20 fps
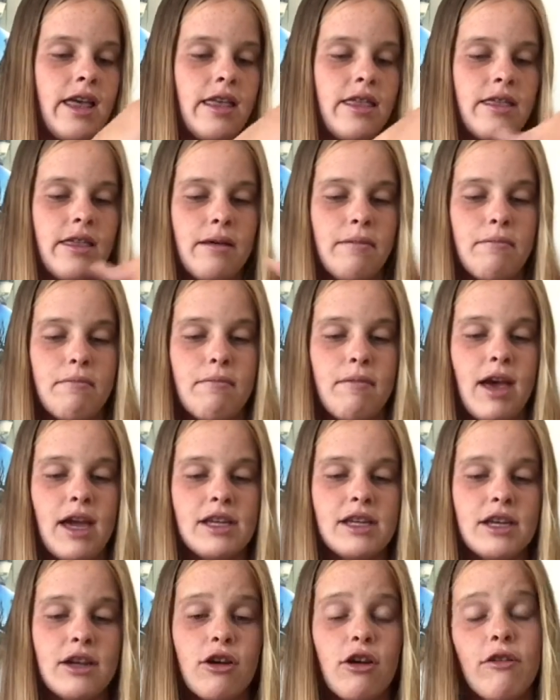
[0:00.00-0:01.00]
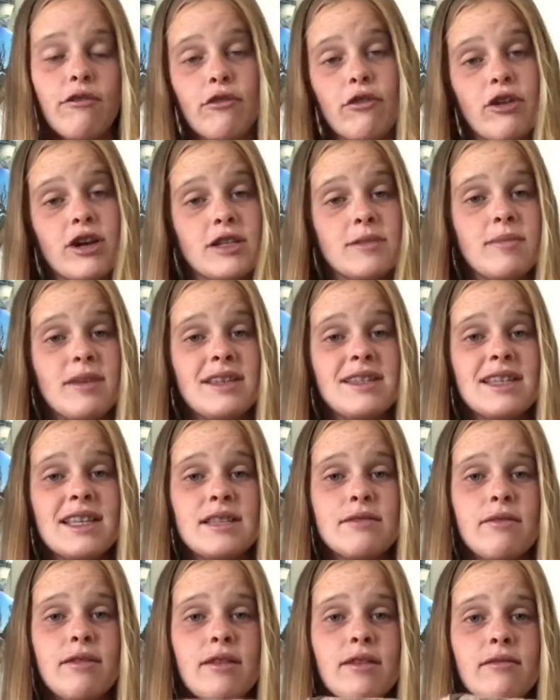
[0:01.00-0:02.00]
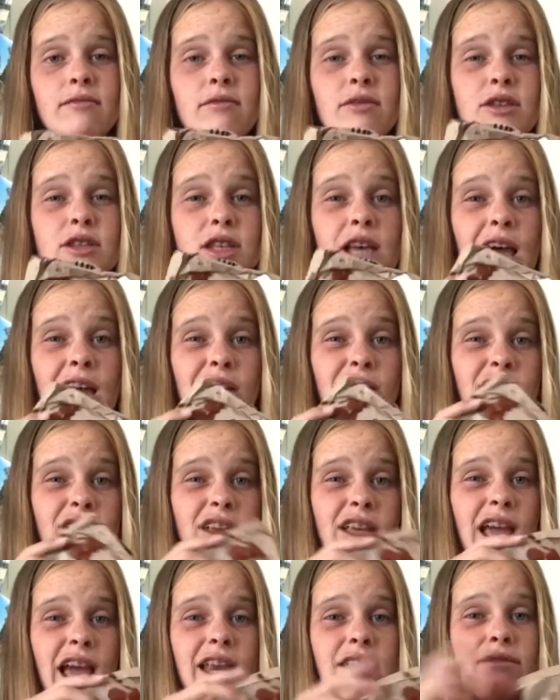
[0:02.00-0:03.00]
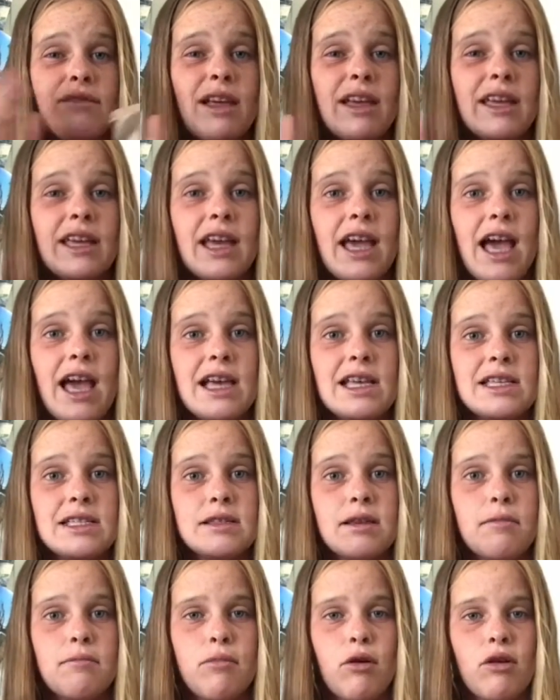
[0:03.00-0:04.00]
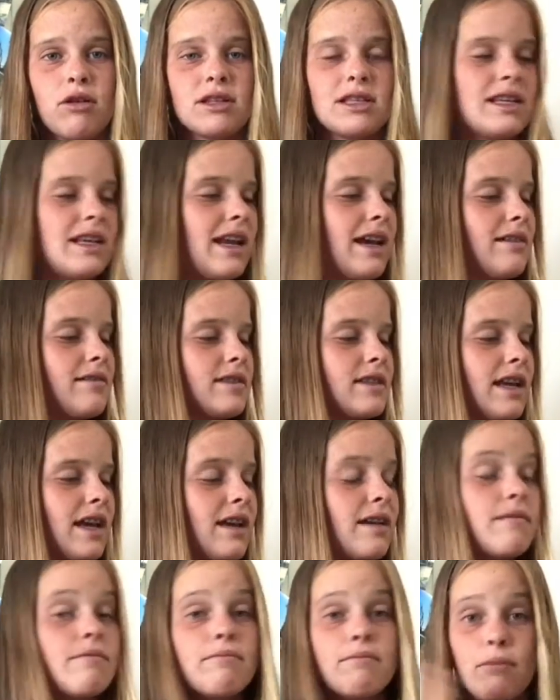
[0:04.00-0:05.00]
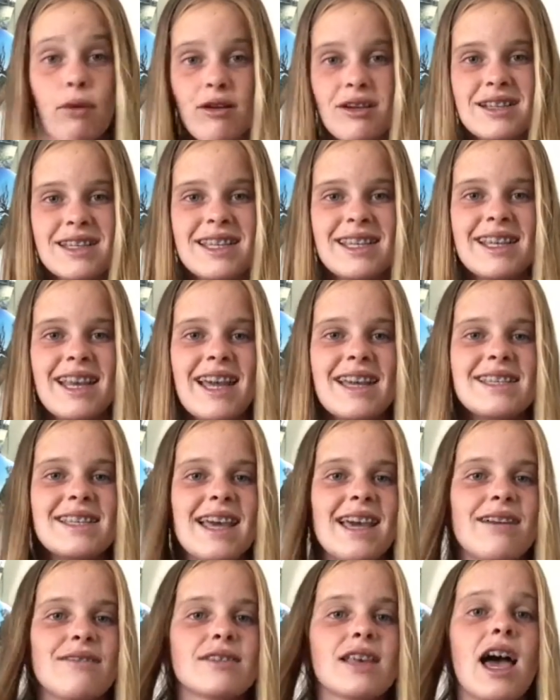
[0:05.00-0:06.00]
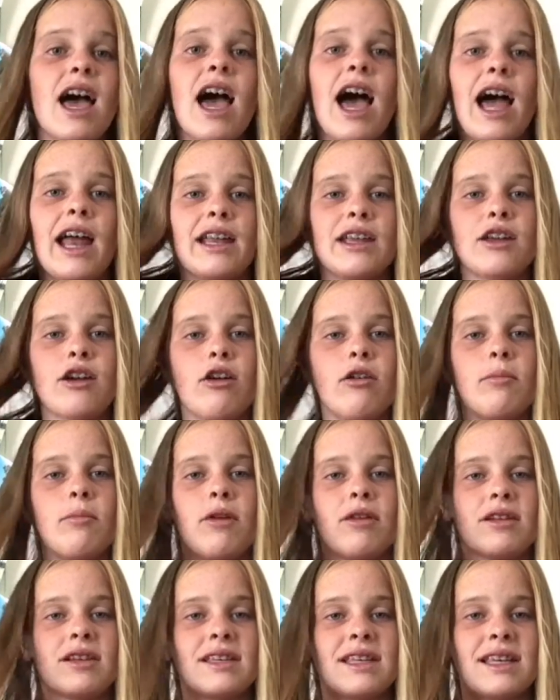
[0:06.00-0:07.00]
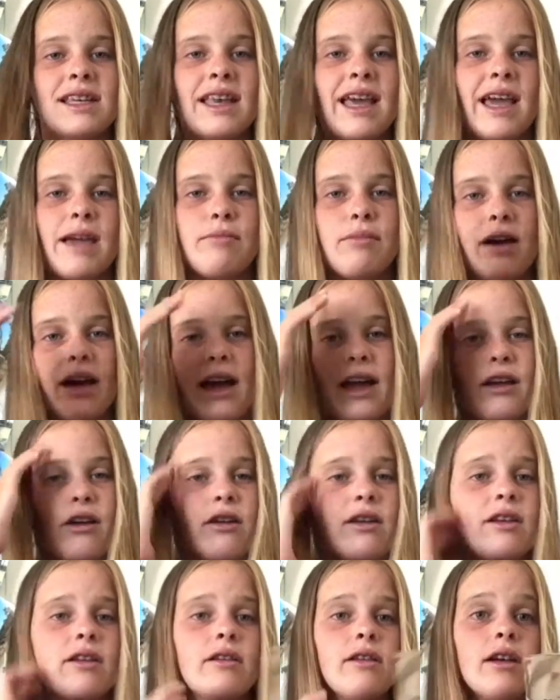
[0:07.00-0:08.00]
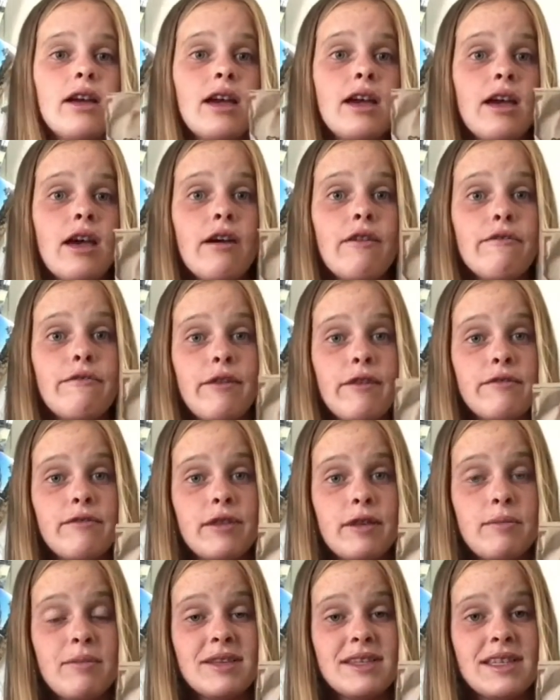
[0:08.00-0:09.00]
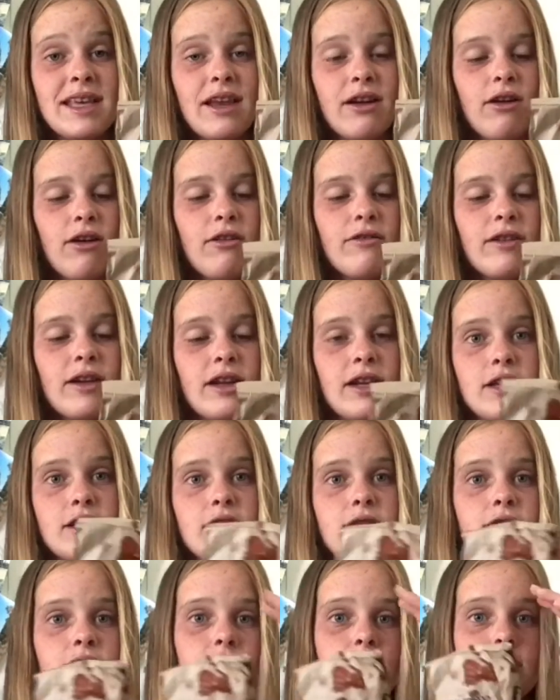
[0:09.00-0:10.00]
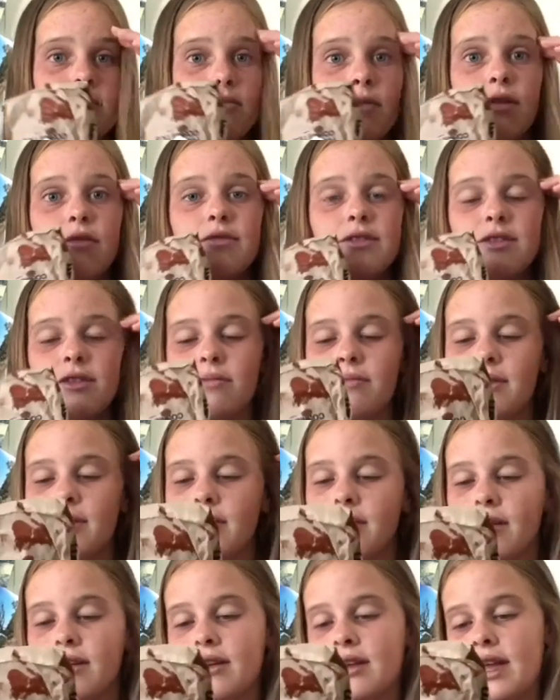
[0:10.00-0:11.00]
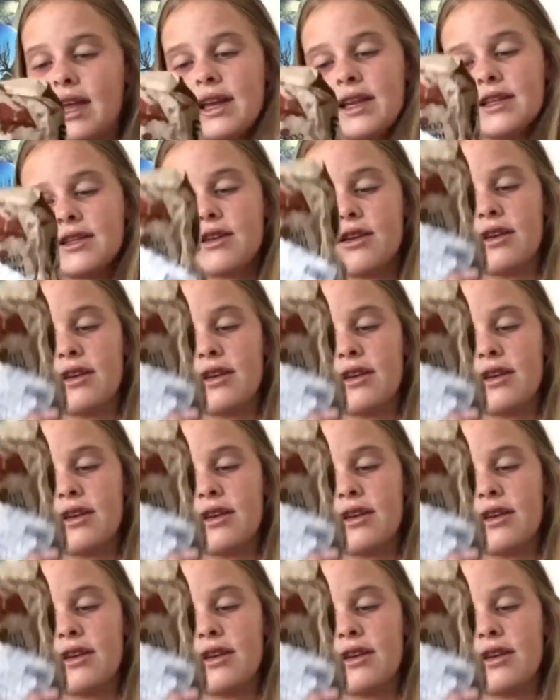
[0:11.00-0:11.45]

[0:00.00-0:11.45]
the Magic of Christmas. This one was, I got it kind of like as Boxing Day sales. I didn't go on Boxing Day, but I got it 50% off, and it smells super good, and it's